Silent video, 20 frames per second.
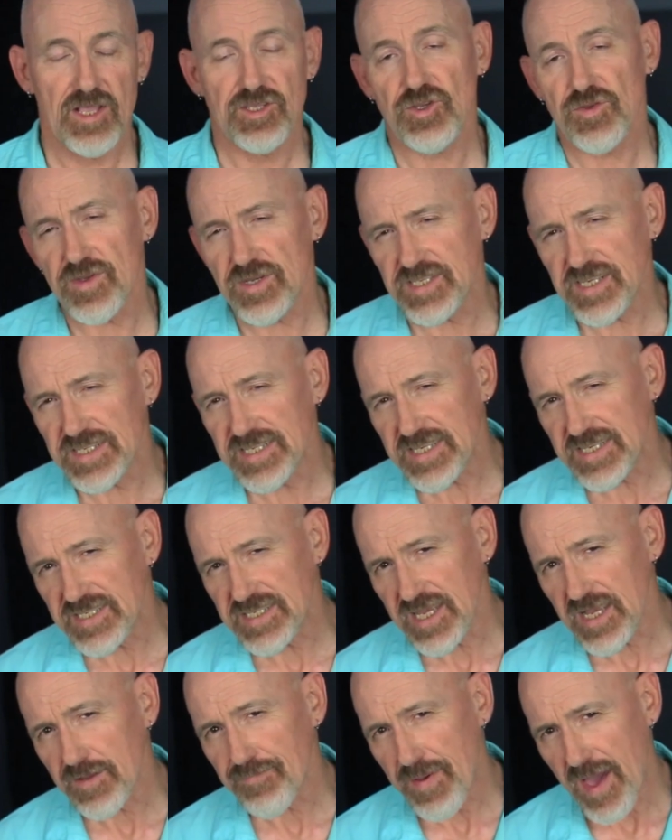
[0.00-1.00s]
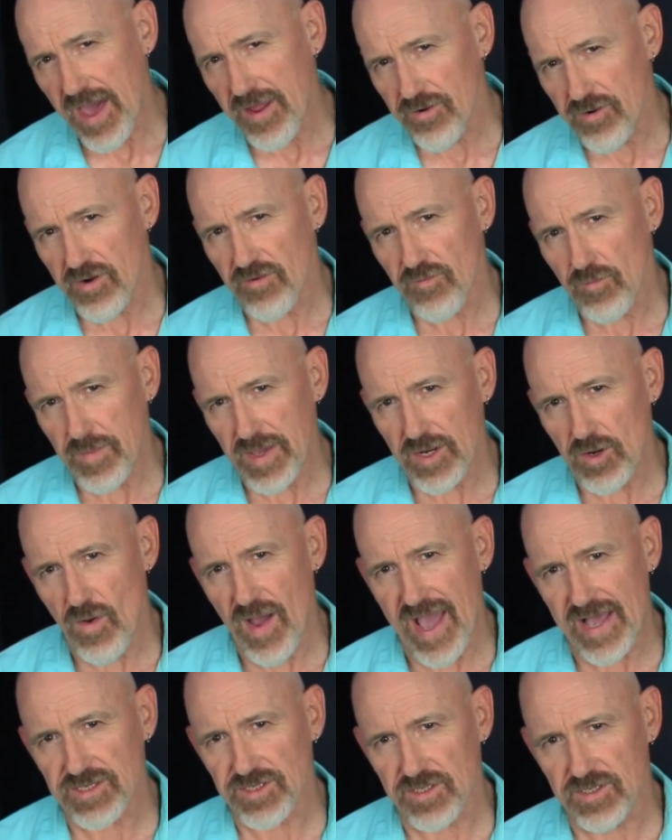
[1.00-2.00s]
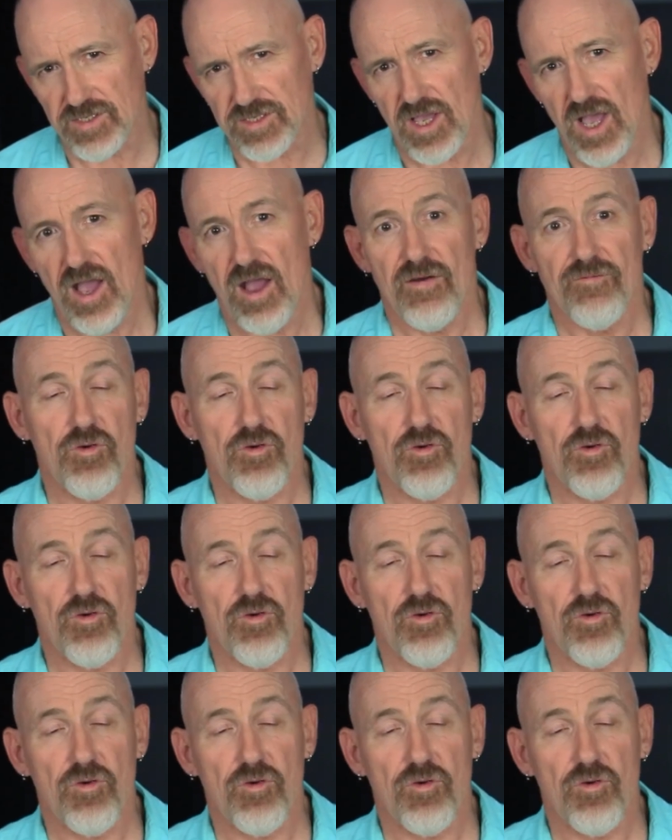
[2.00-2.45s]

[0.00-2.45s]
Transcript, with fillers: So there's a distinct pattern of amino acids